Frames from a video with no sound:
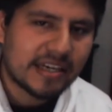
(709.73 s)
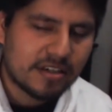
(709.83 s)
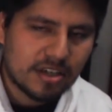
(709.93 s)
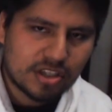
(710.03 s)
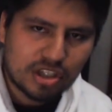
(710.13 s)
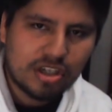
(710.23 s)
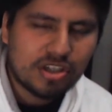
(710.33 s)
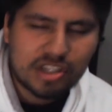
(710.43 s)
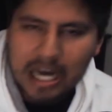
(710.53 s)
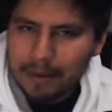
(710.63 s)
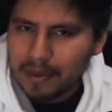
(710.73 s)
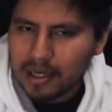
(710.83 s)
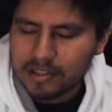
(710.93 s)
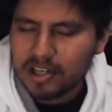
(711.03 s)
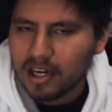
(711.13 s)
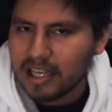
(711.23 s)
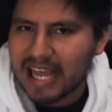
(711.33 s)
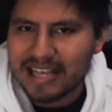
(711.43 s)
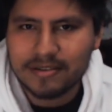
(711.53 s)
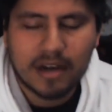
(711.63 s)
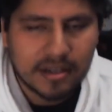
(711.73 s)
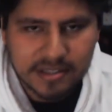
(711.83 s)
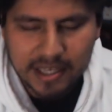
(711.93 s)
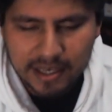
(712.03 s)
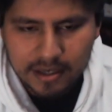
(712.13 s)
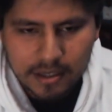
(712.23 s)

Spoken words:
actor does a good job talking as Dante.